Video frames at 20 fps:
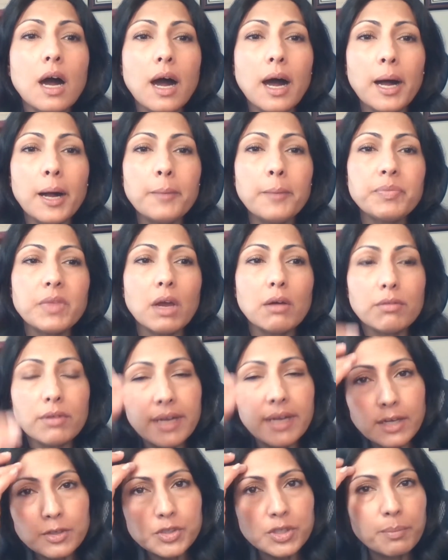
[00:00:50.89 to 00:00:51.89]
A
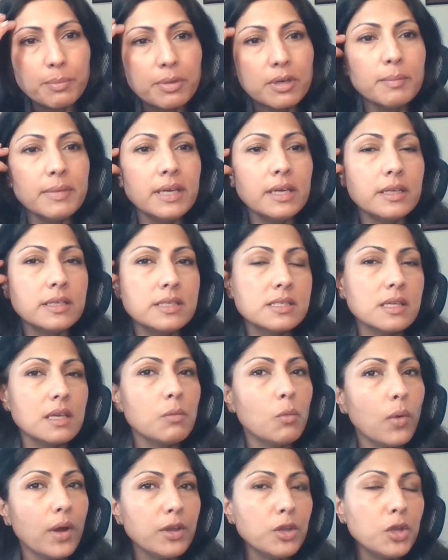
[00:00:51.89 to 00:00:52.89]
reentry permit is
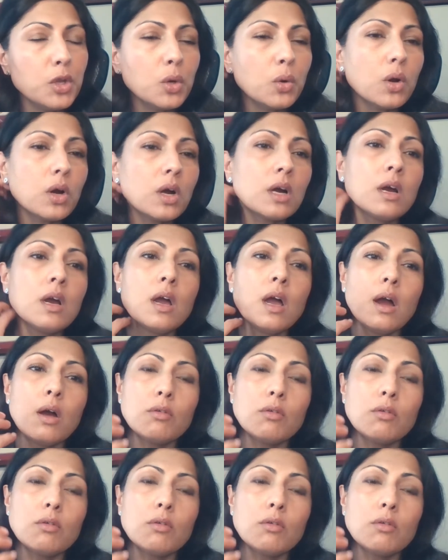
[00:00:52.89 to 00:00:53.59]
when you are